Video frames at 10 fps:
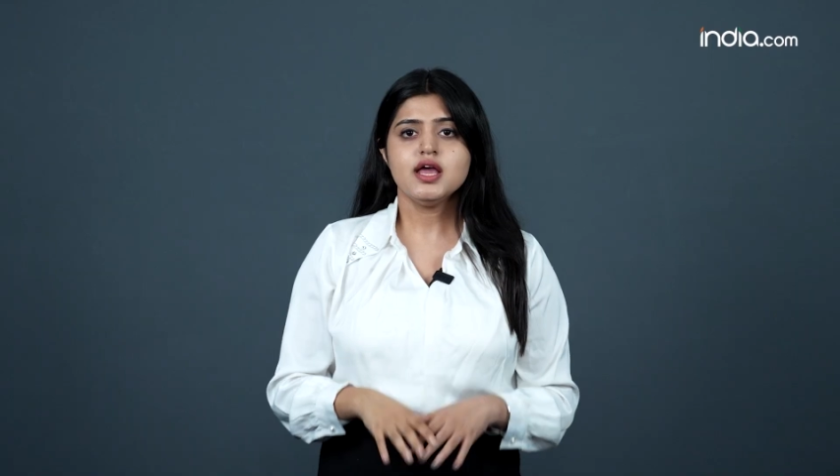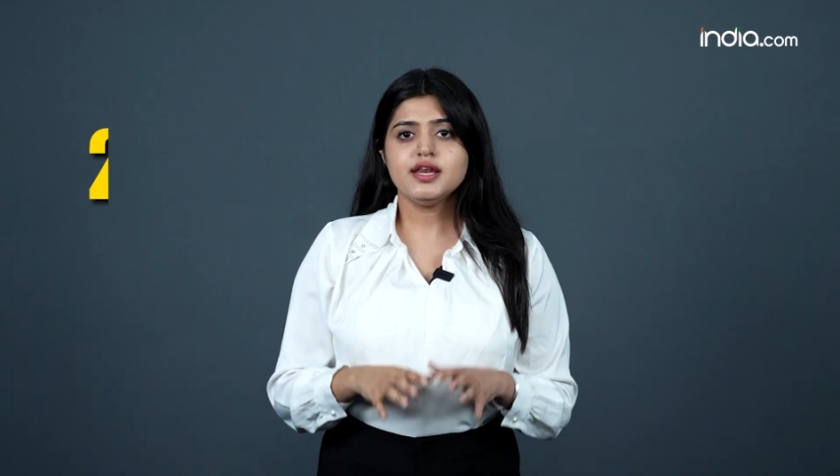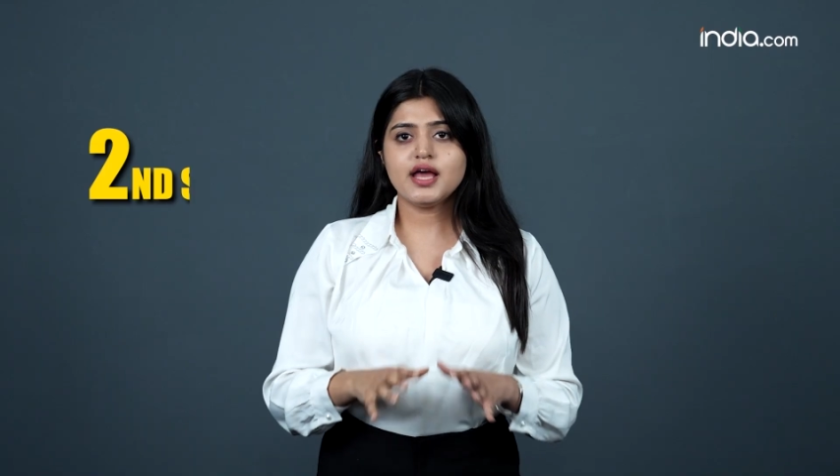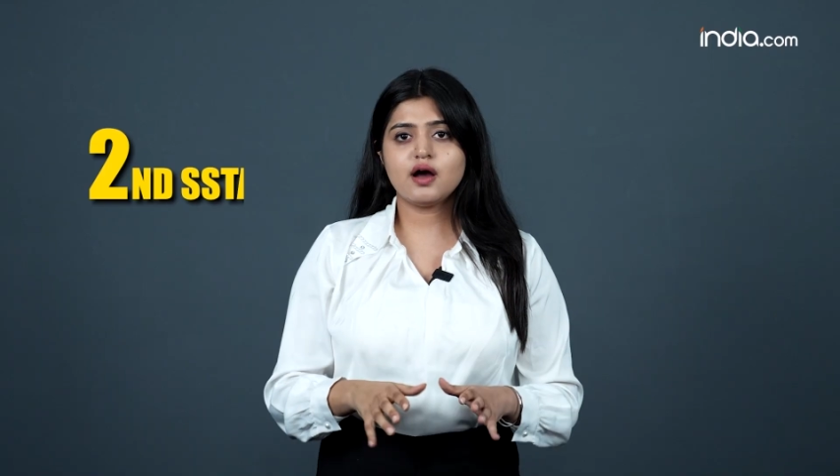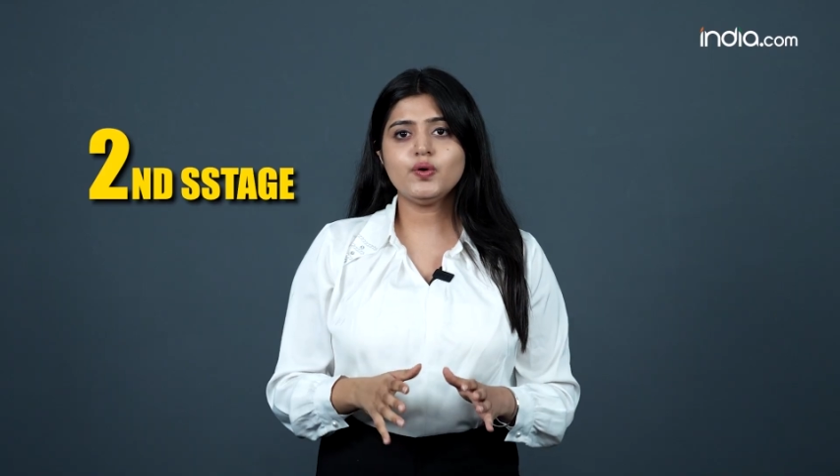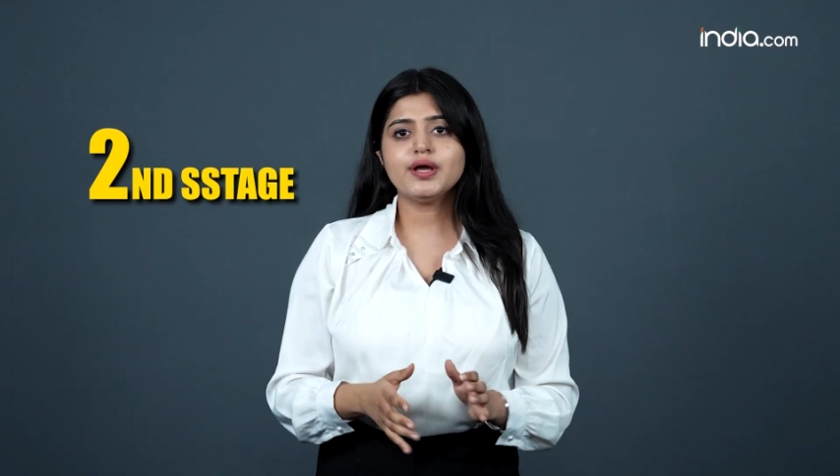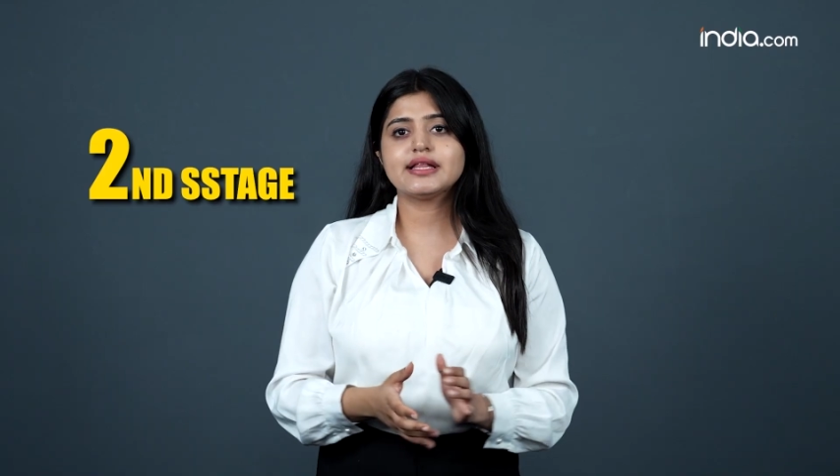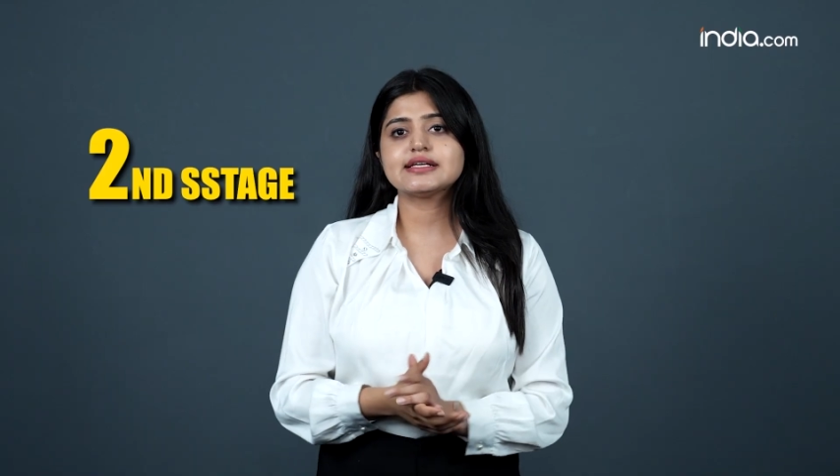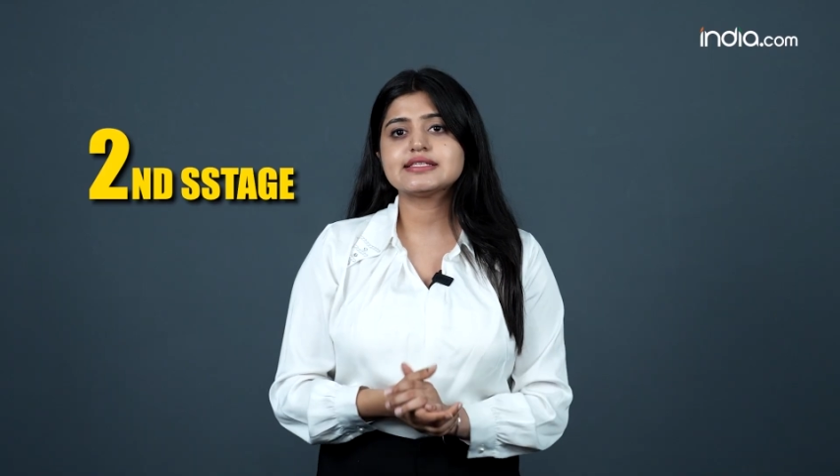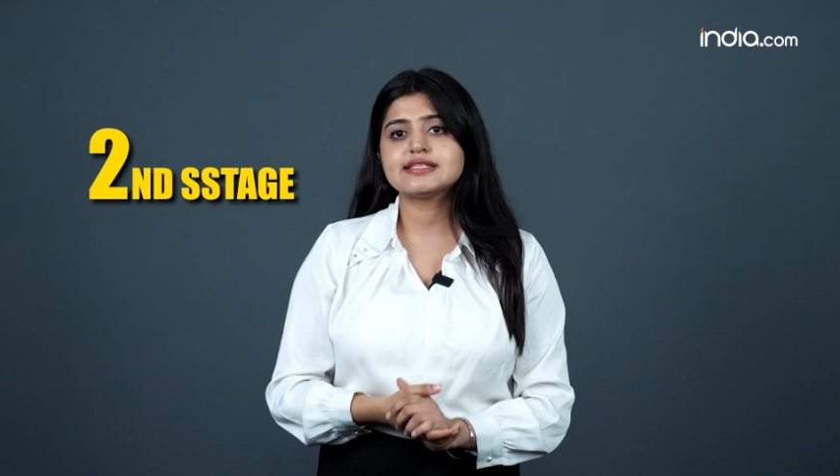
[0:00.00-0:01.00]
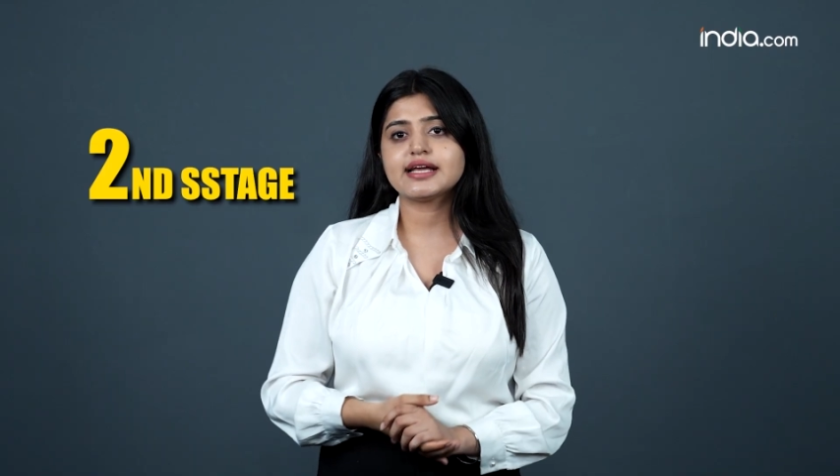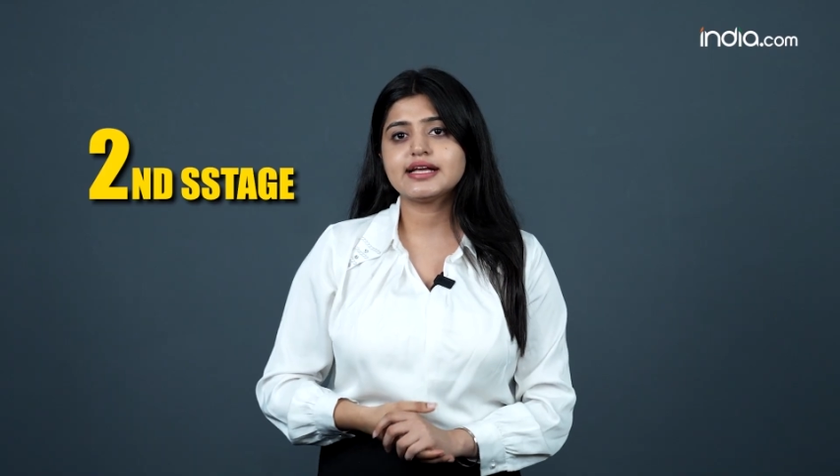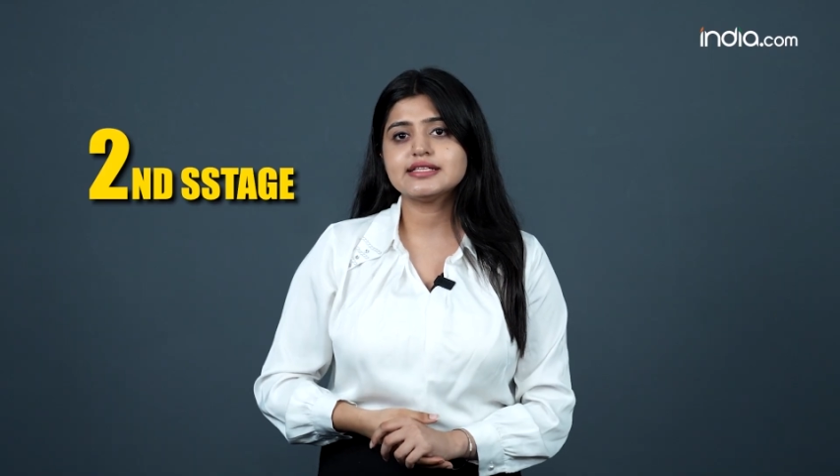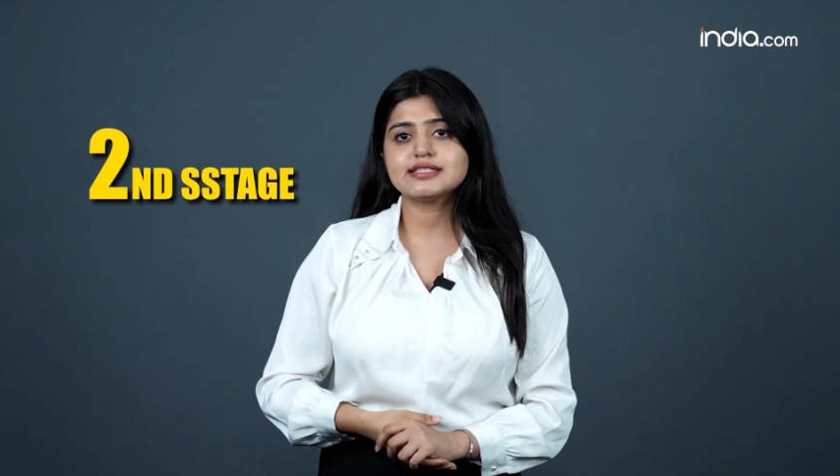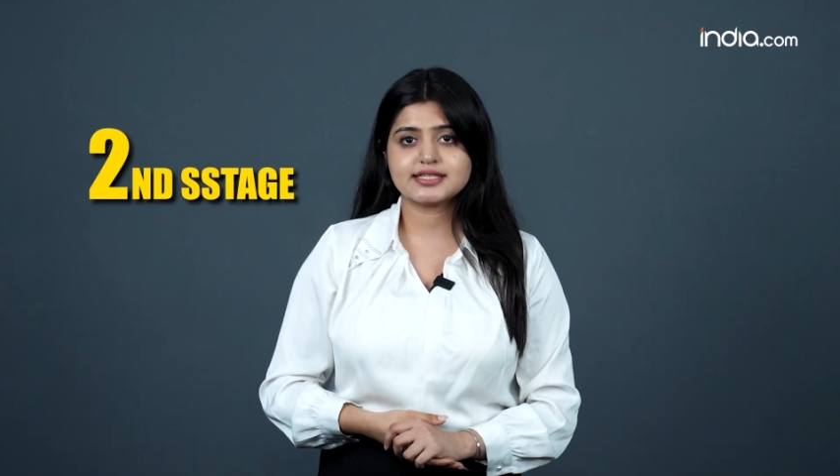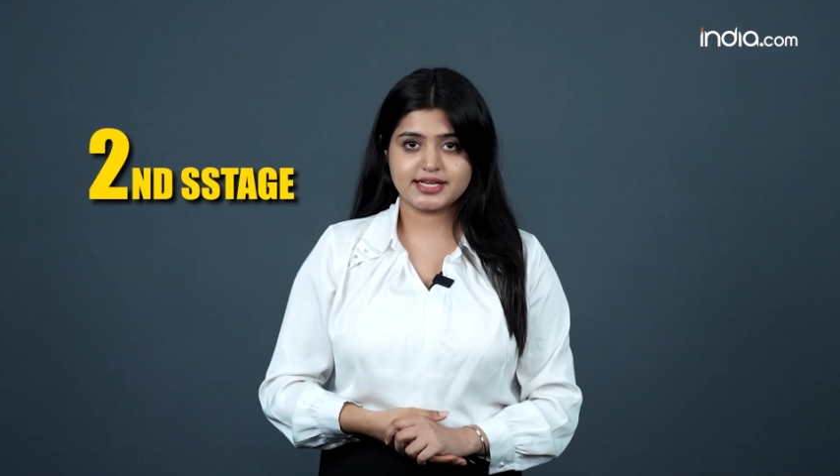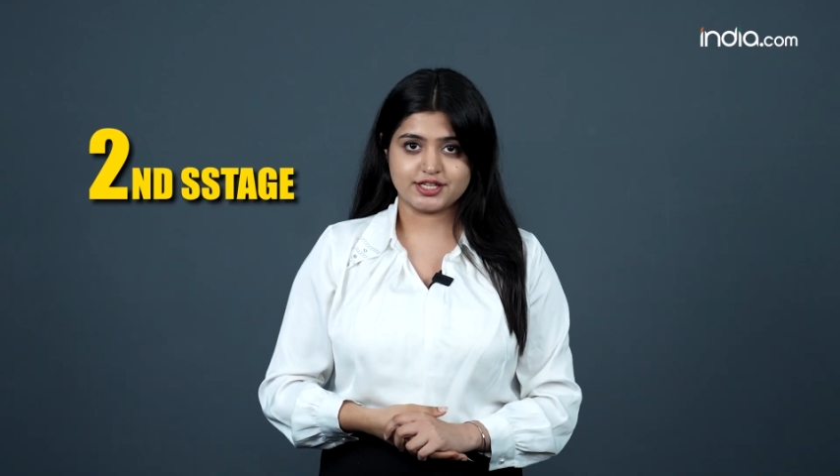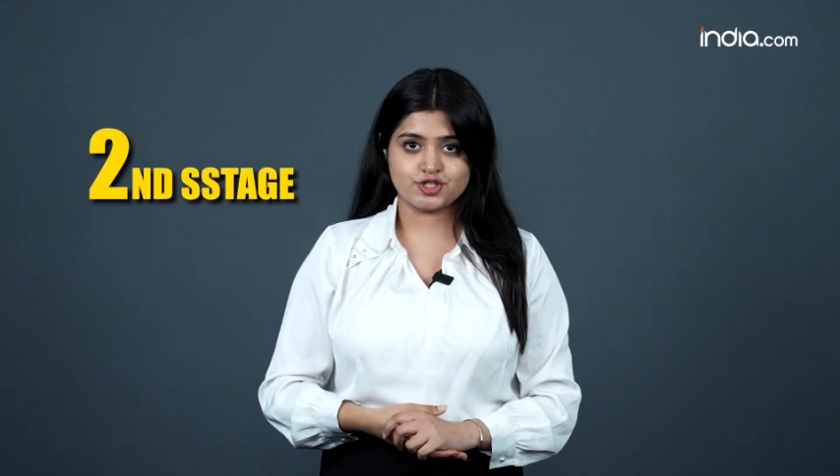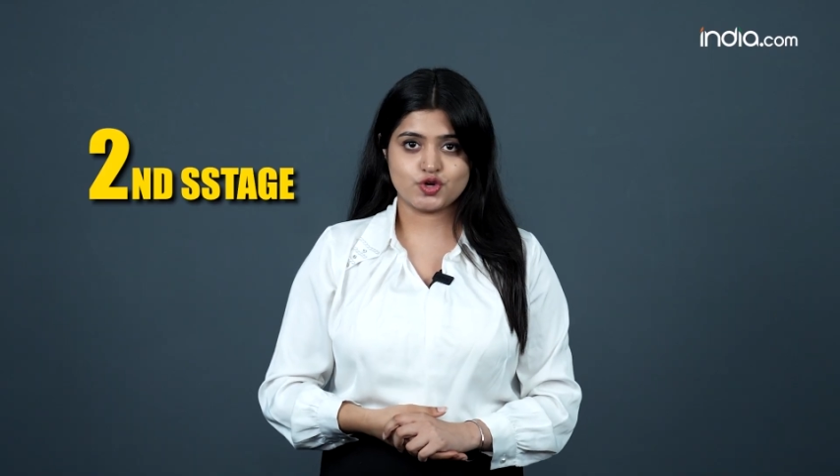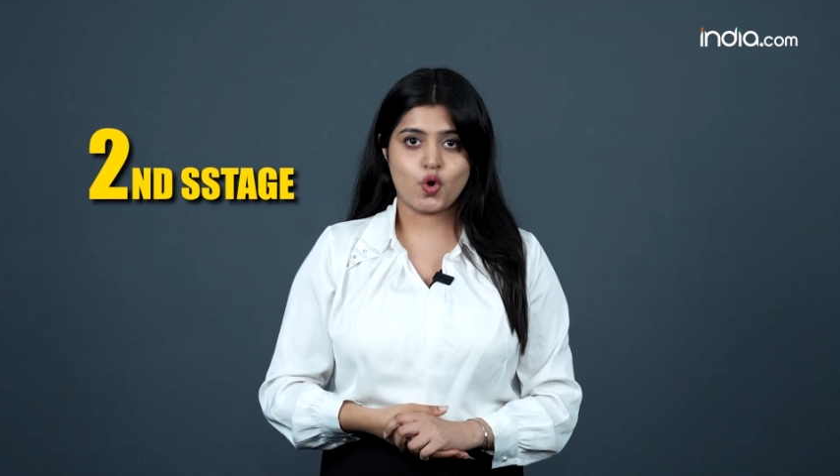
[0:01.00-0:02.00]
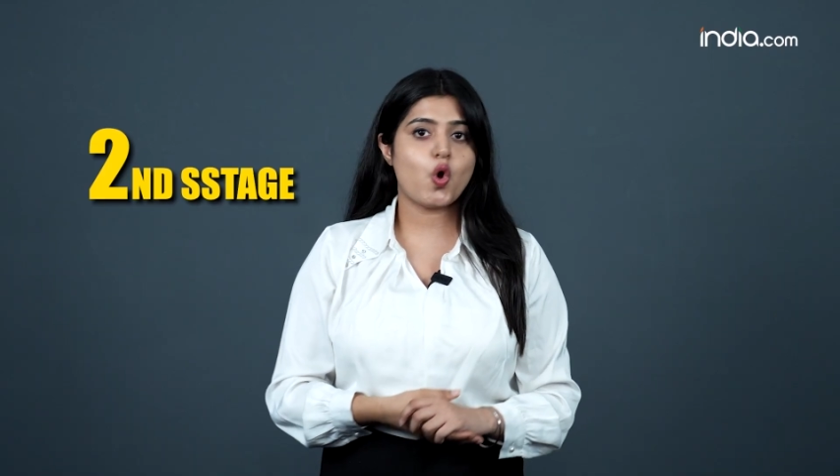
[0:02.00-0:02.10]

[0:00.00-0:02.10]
Now, in the second stage,